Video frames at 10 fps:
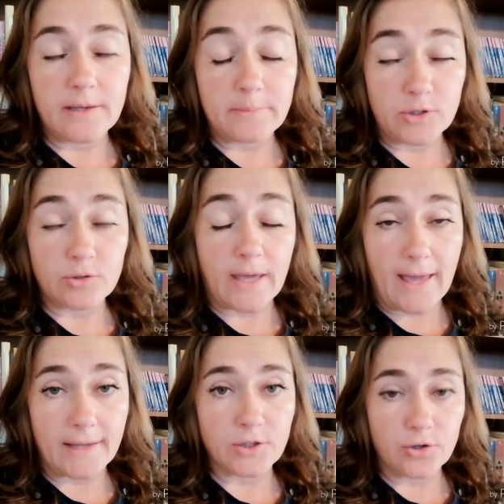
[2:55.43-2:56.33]
I mean, you
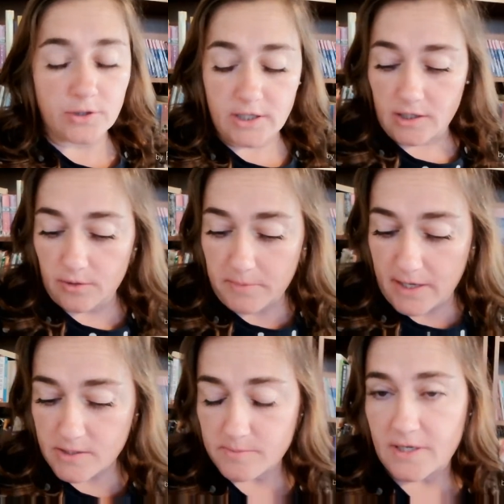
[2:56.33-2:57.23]
can go keto. My
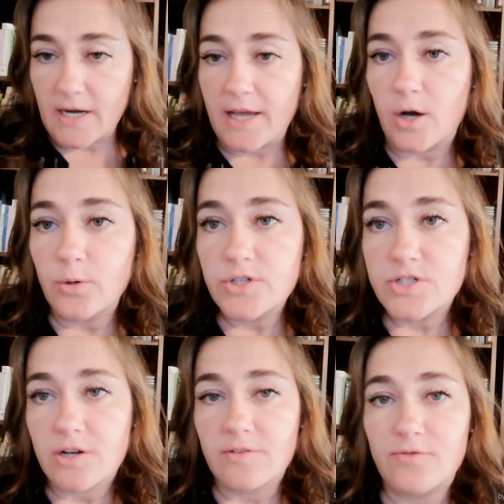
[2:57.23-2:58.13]
husband and I always
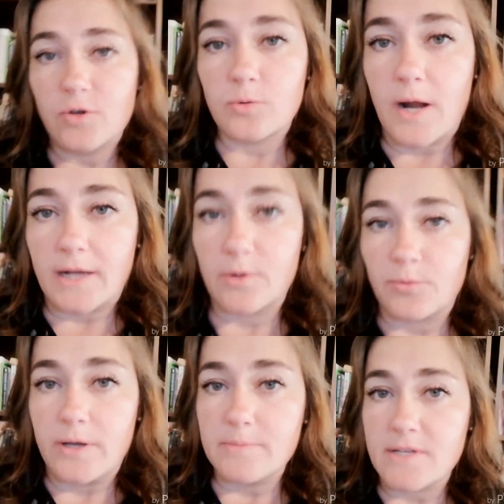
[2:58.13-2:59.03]
share a full rack of
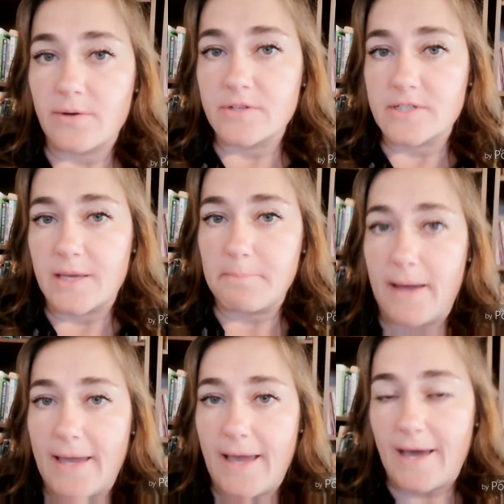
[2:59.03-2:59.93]
ribs. I always get
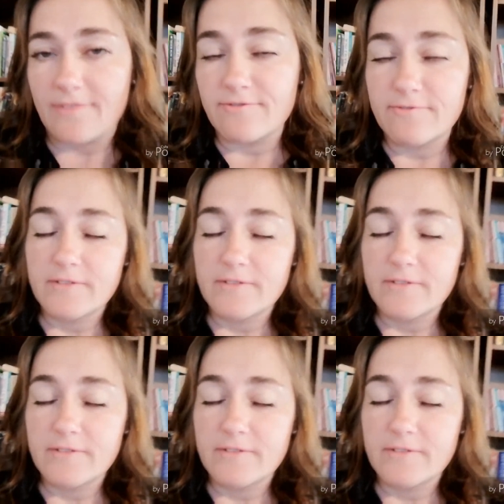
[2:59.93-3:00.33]
my half